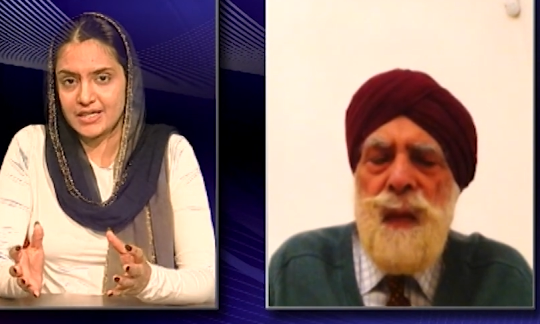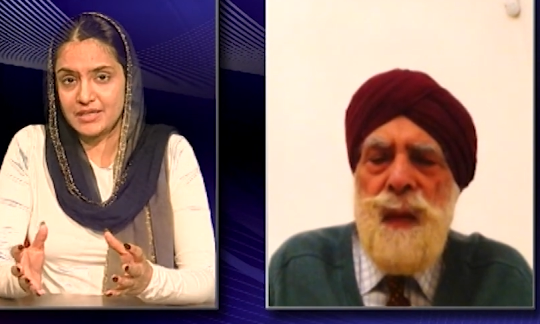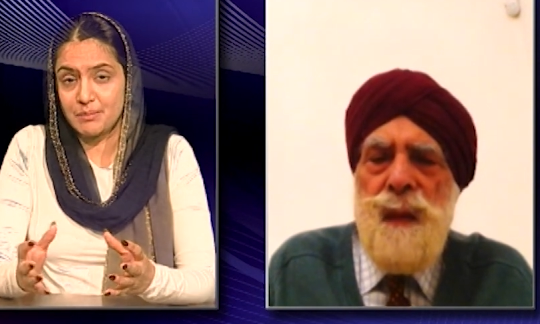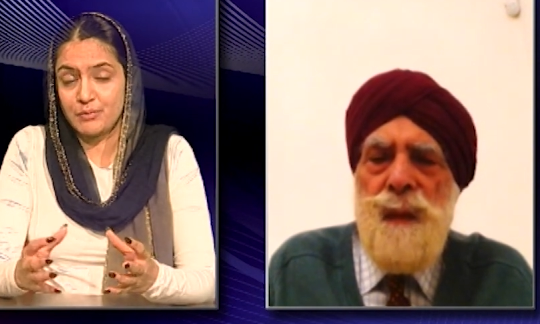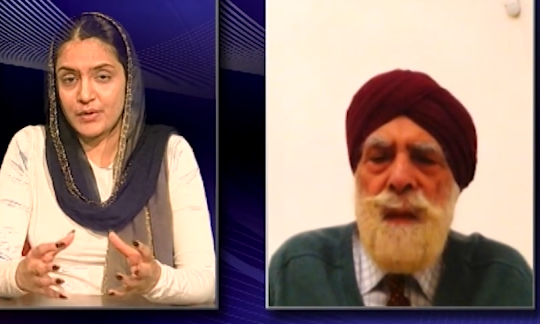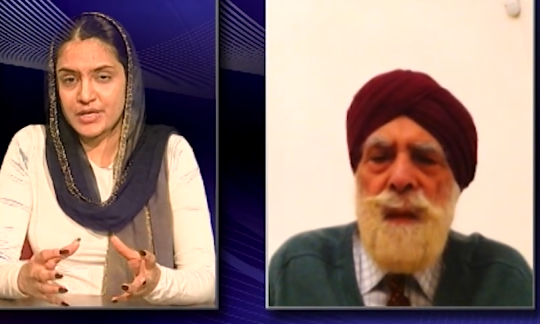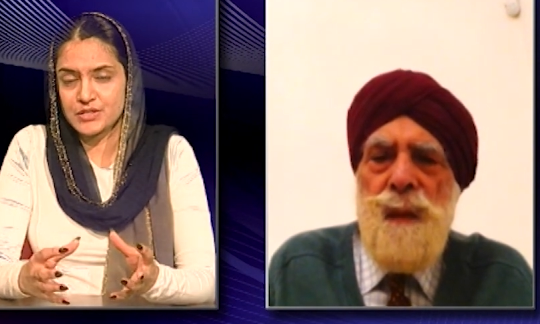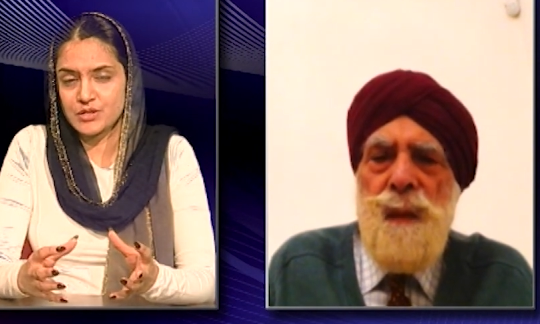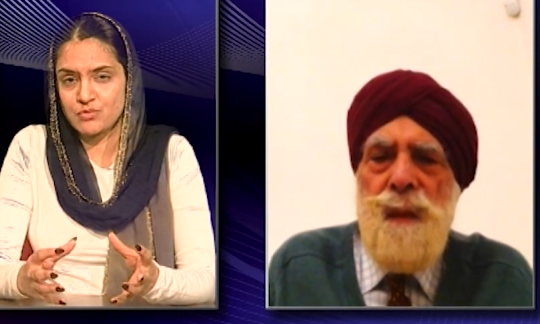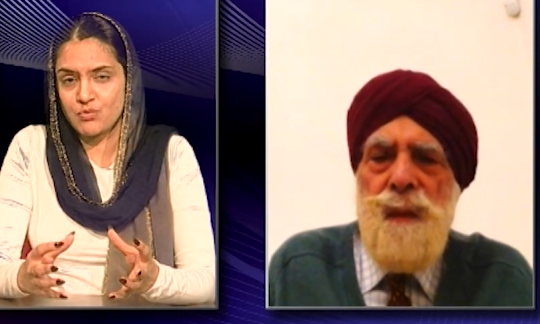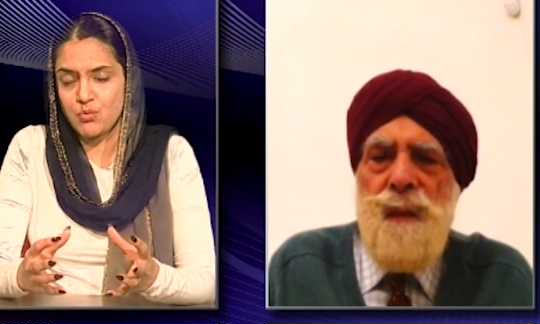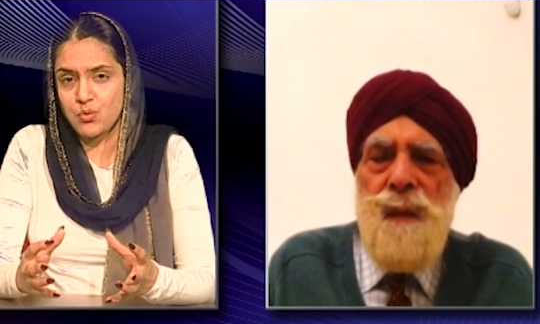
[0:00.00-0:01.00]
Speaker 1: the Brexit
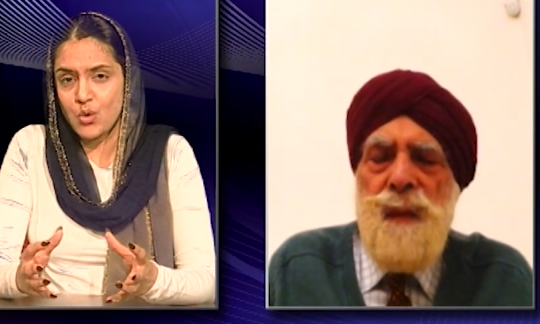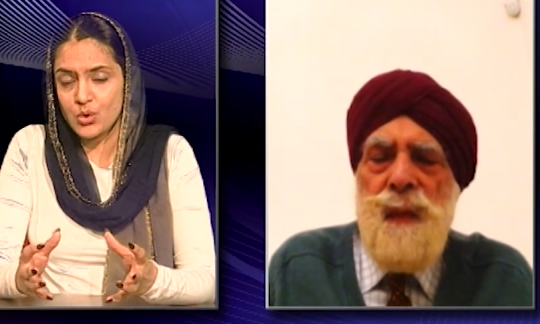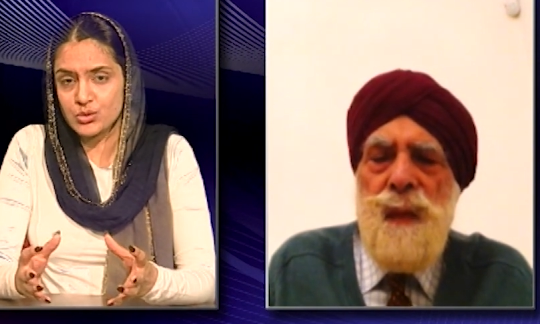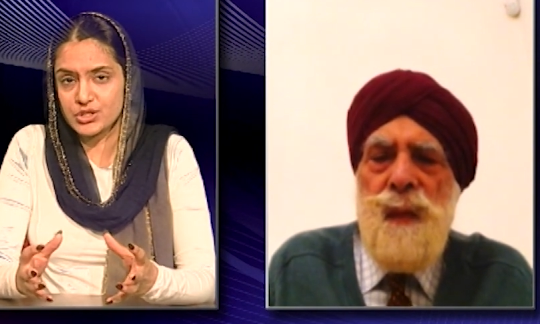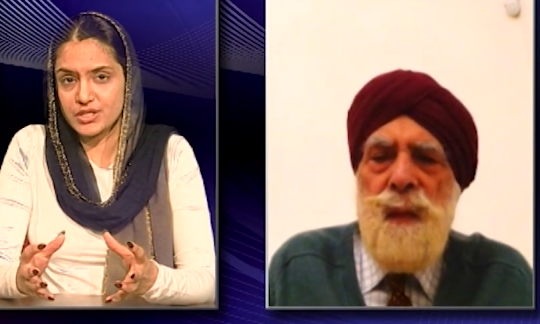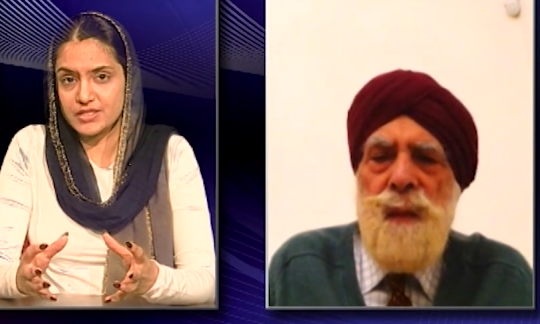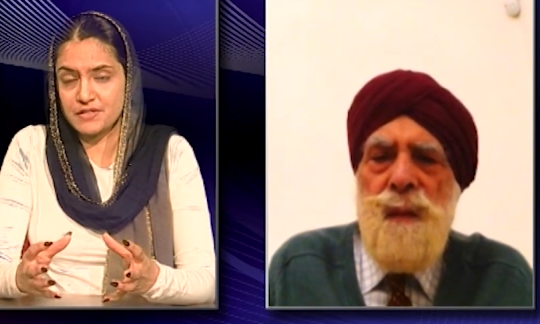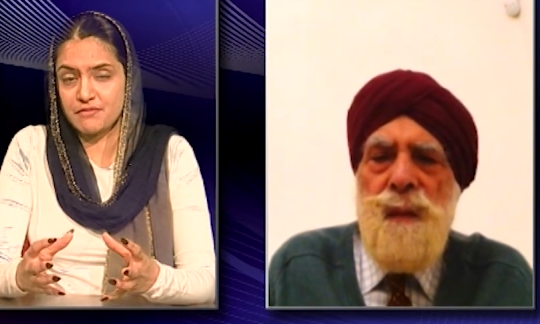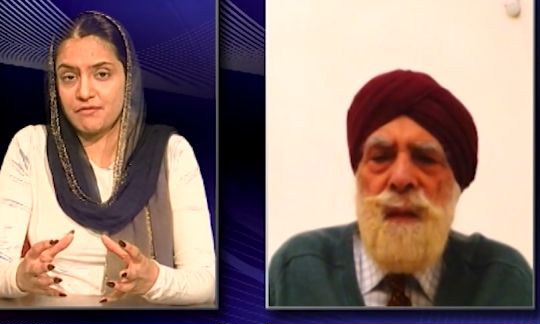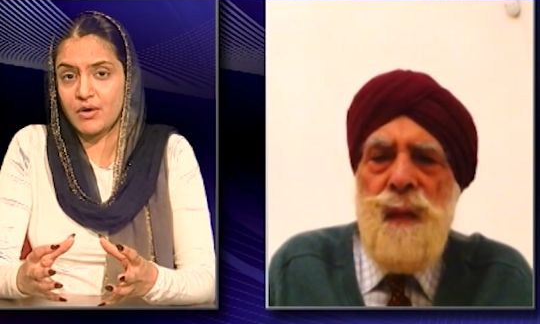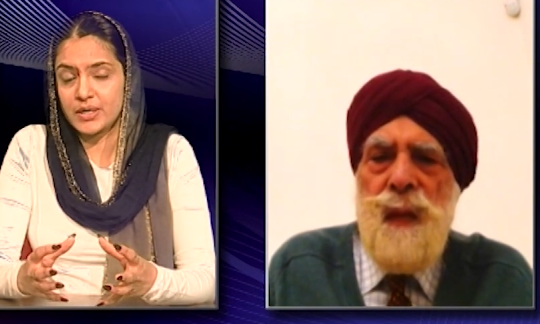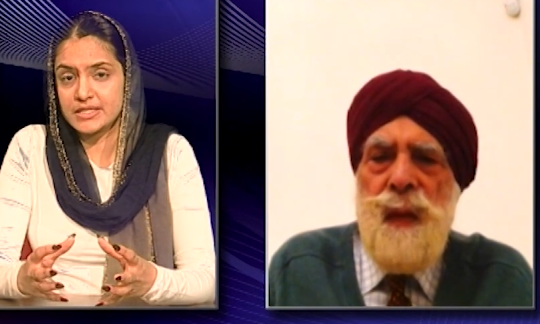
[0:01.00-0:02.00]
vote
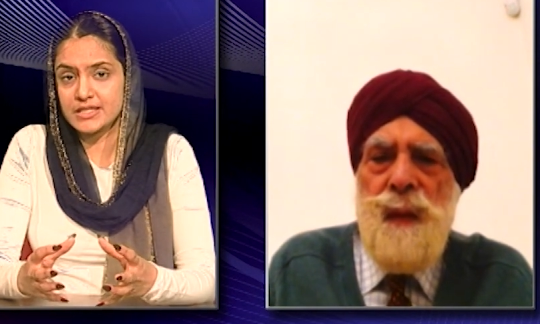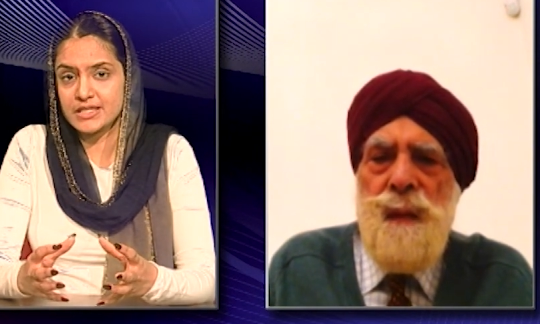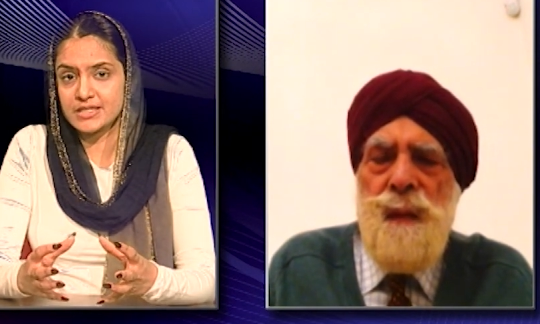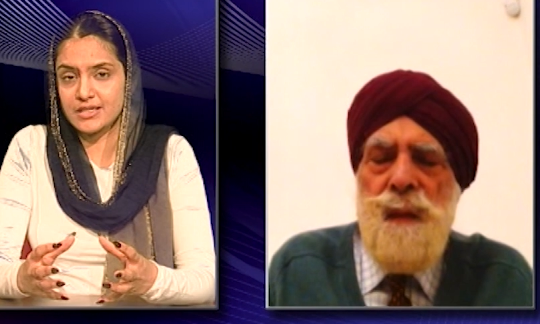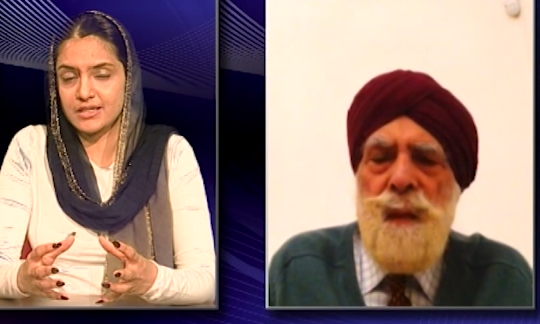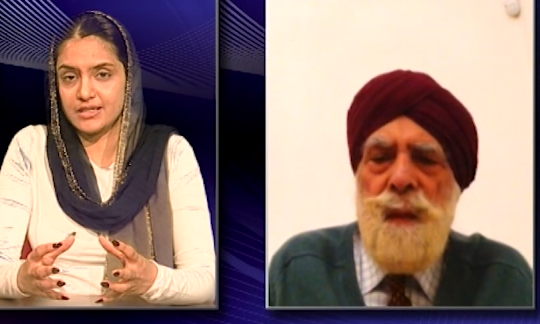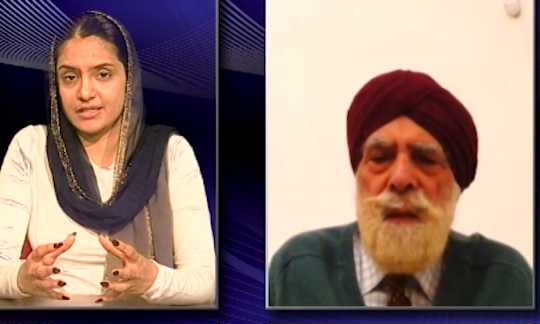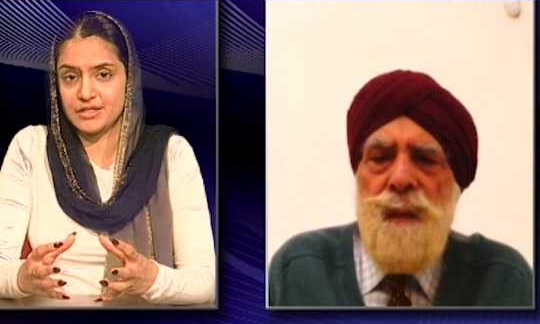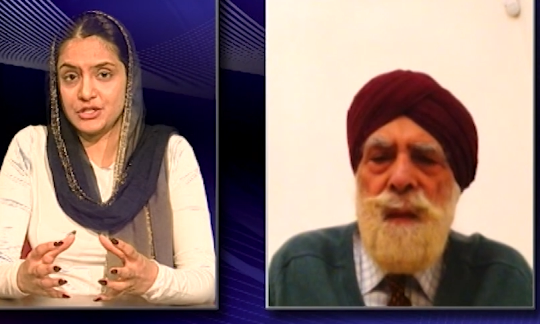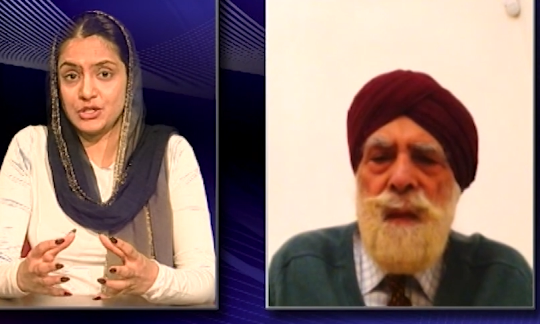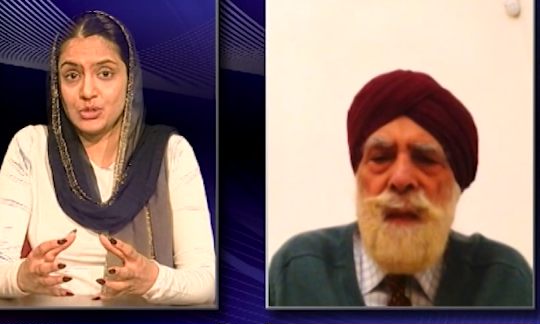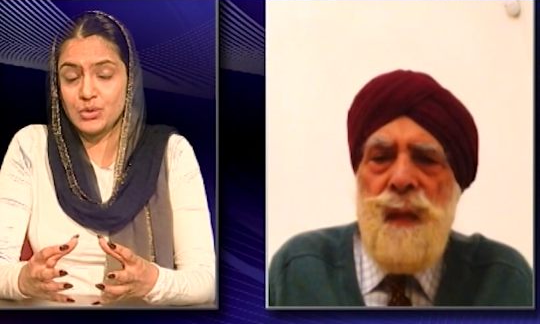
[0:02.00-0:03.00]
divided uh,
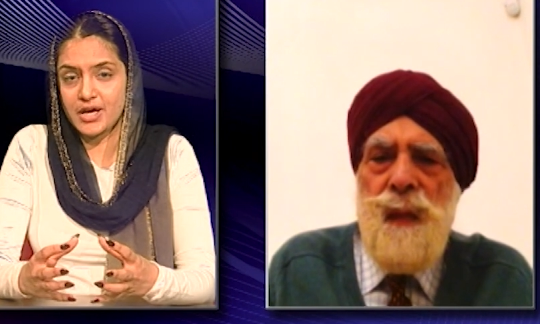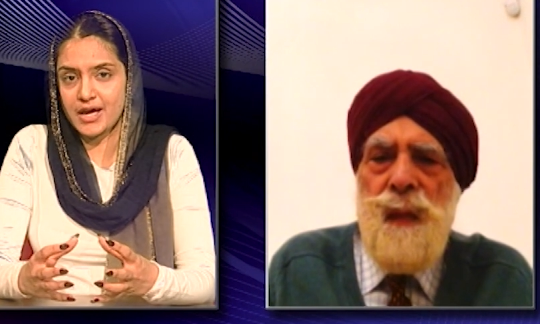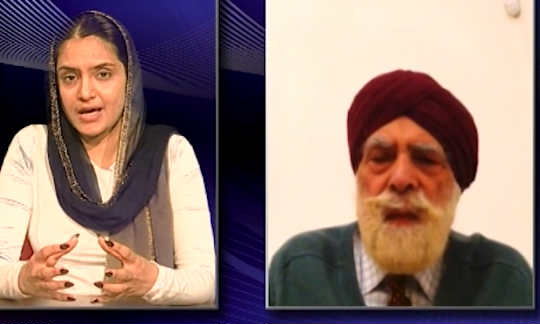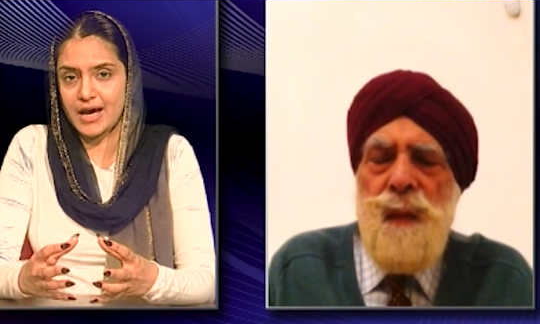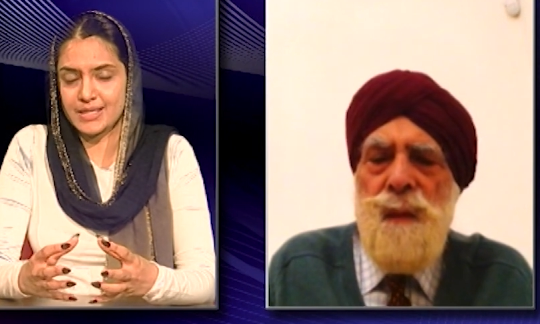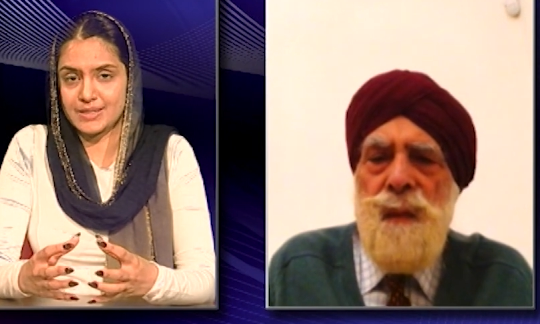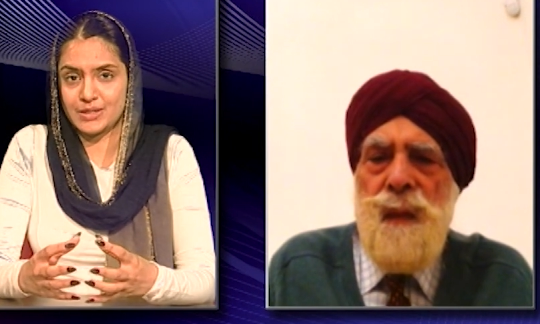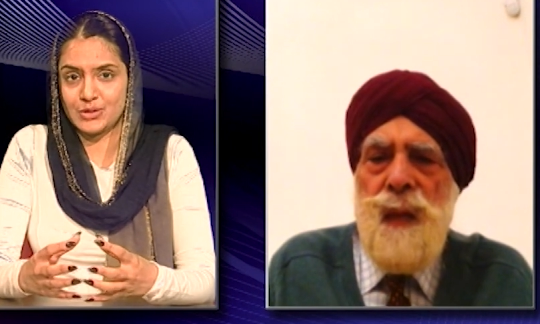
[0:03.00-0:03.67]
UK as a